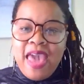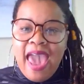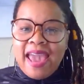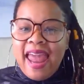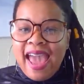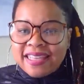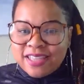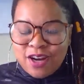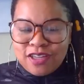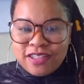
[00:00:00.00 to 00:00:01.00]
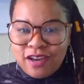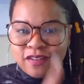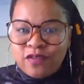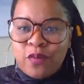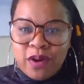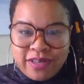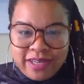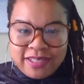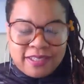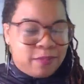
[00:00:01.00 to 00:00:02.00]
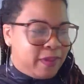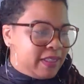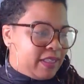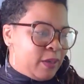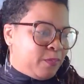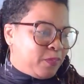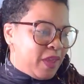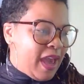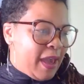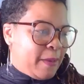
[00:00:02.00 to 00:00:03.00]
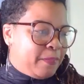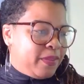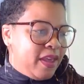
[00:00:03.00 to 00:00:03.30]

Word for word: and asking ourselves if we're addicted to busy. Okay.